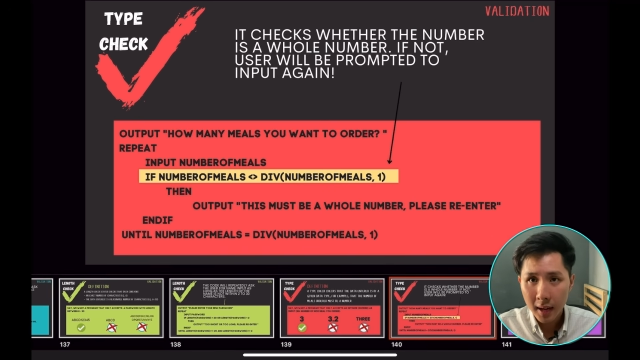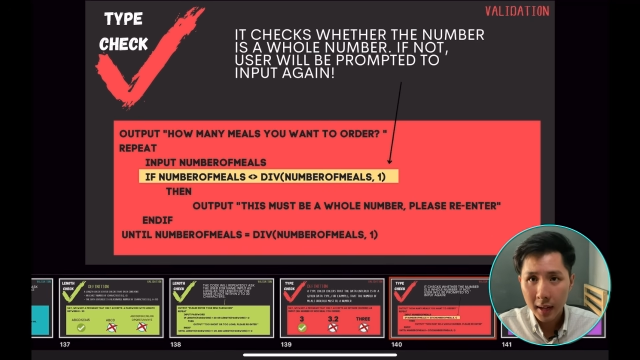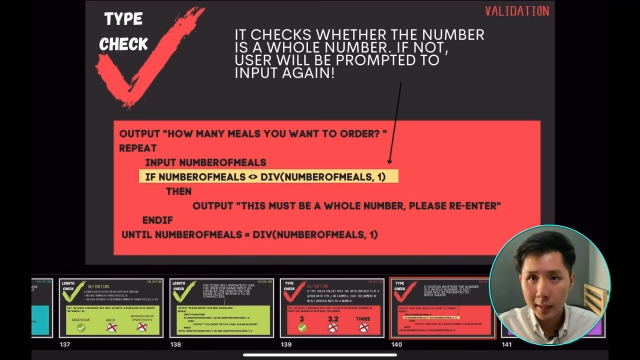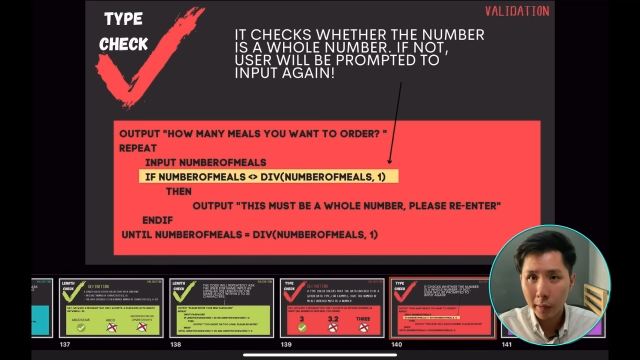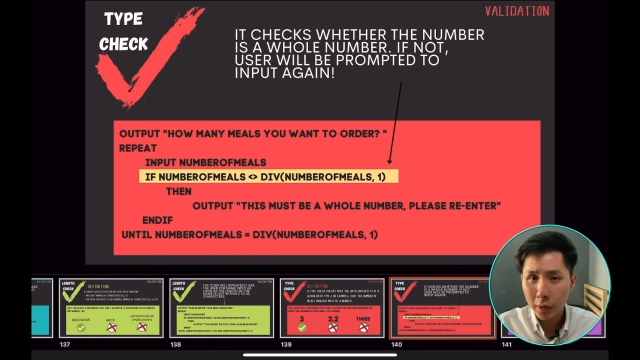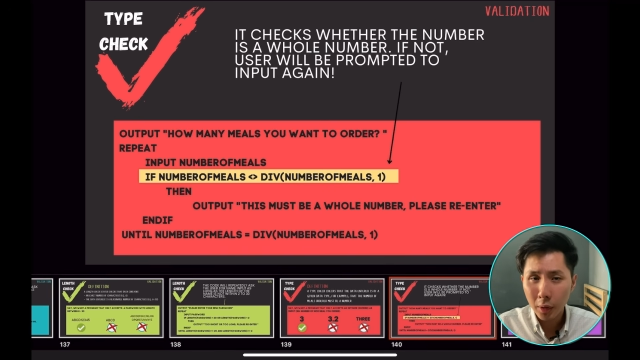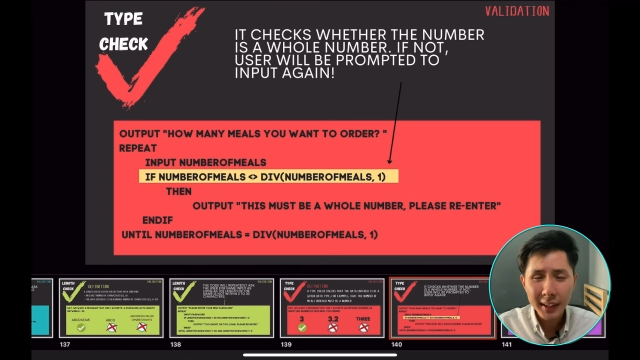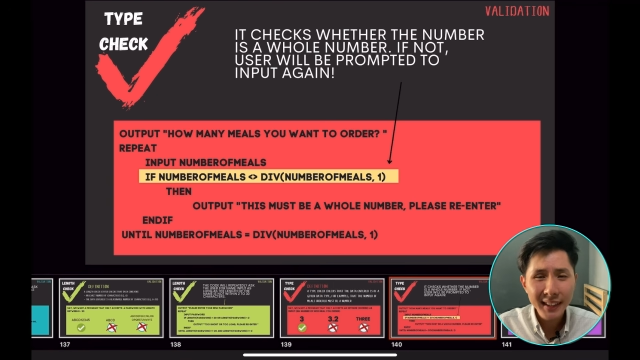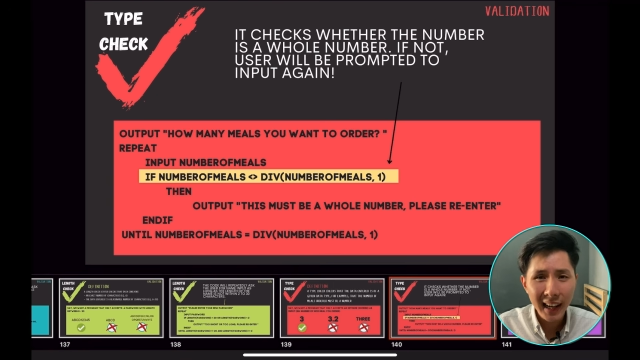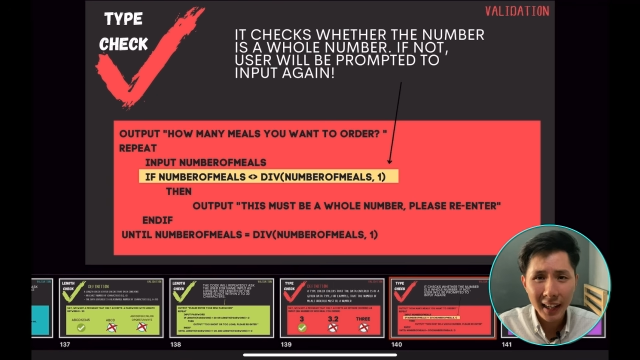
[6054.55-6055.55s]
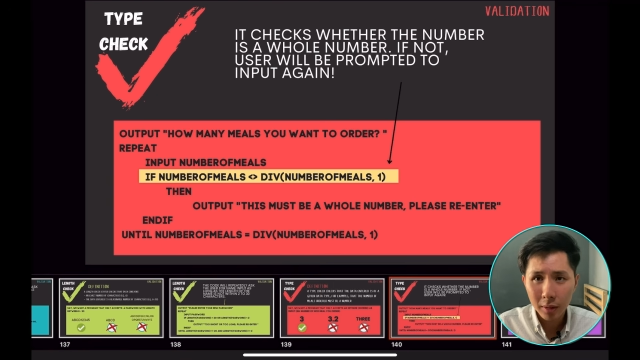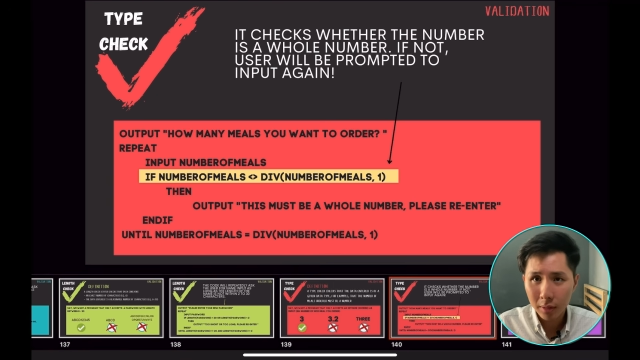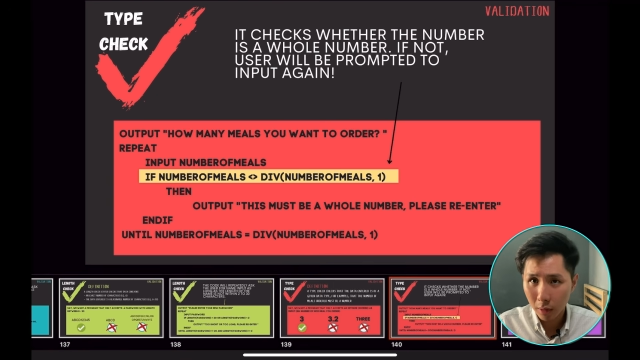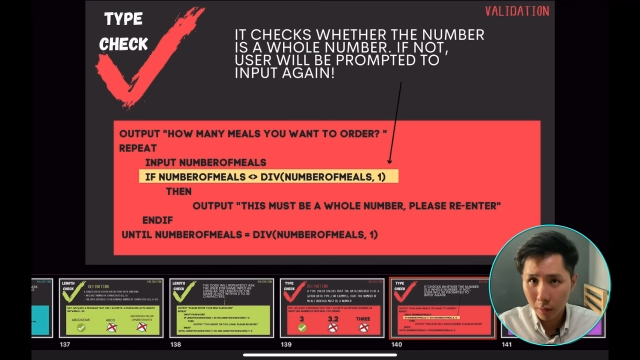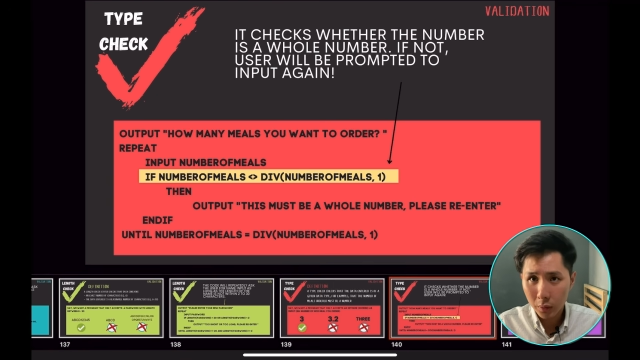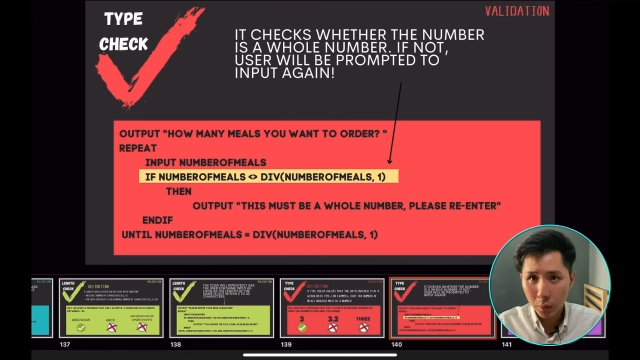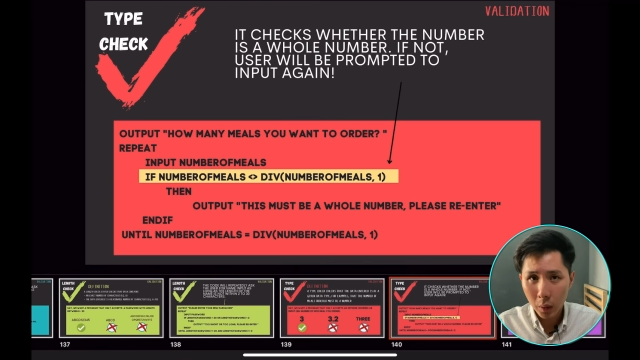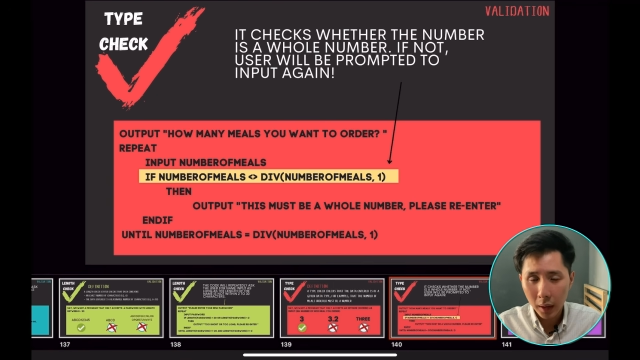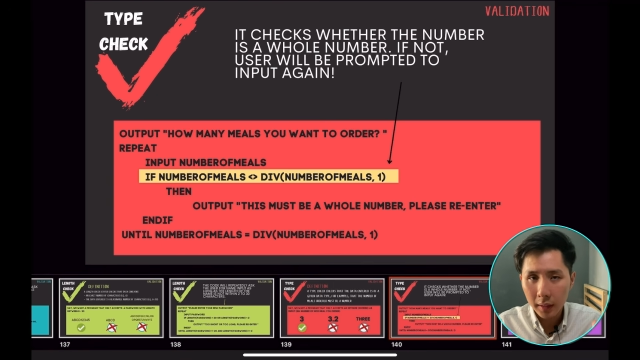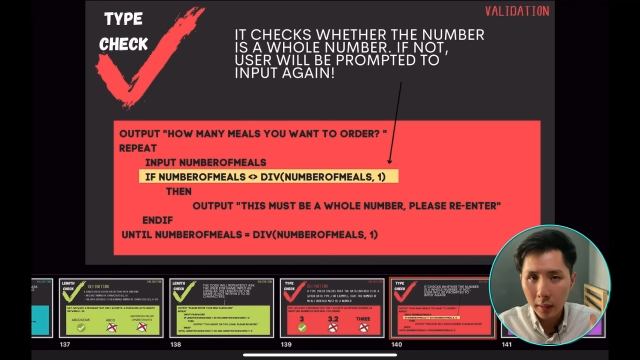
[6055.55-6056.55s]
So notice that I don't go through
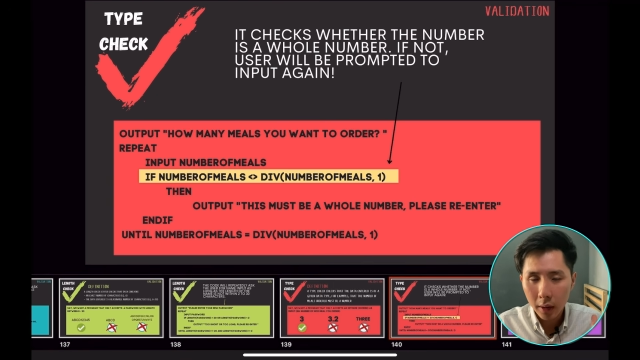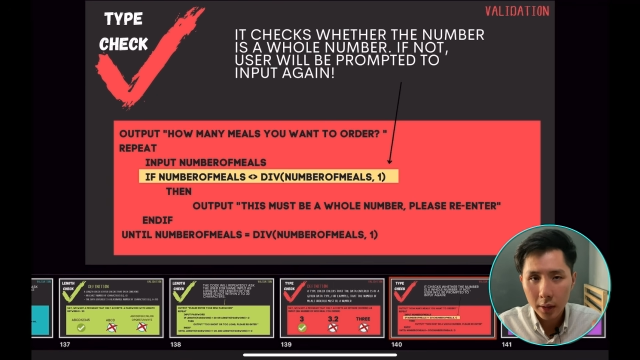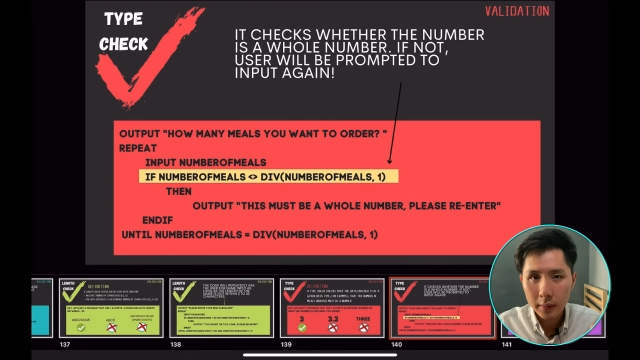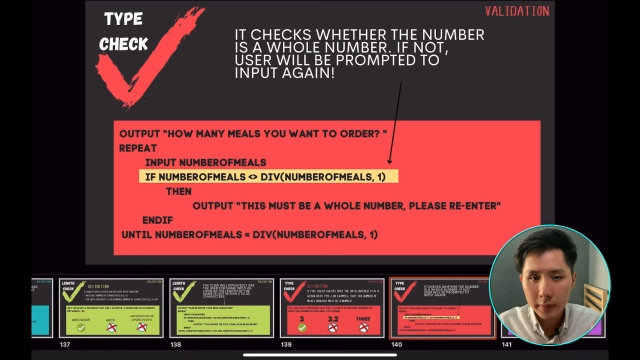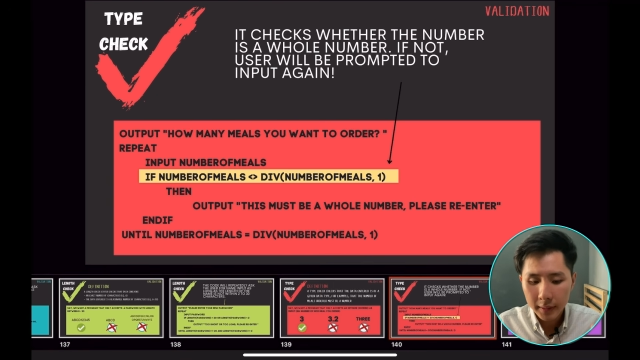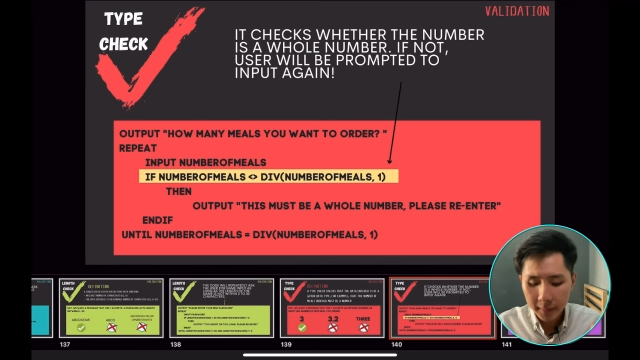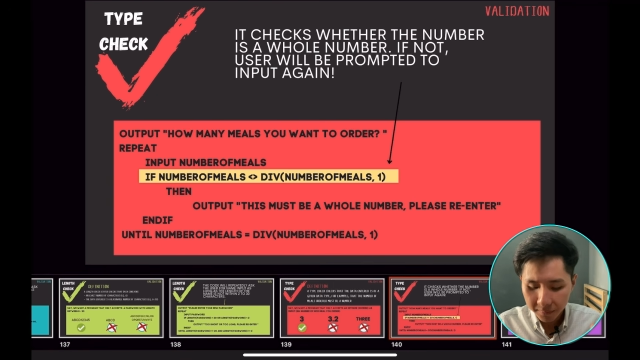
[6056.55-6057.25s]
a lot of